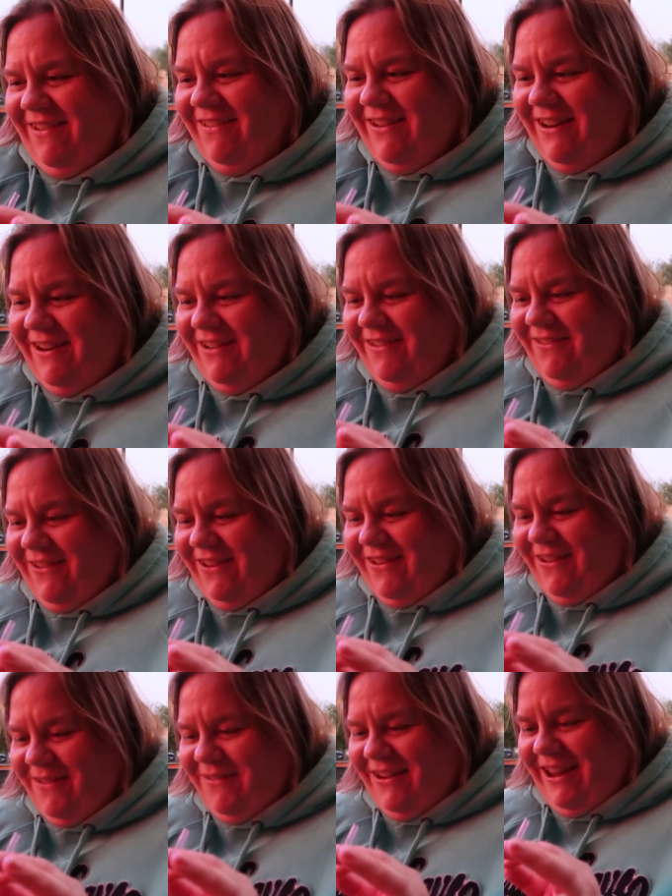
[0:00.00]
wonder what I do if I
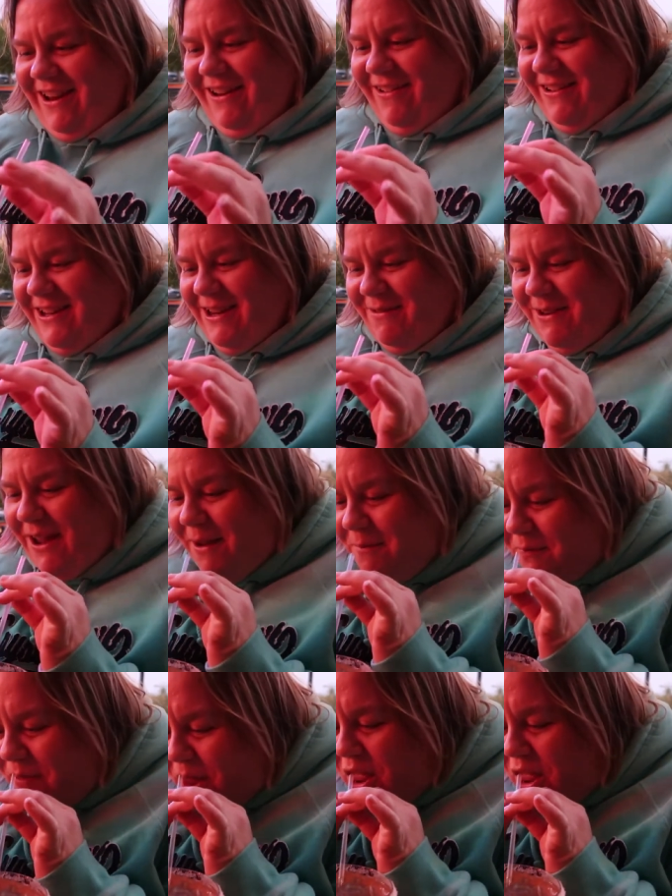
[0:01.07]
didn't go together at the same time.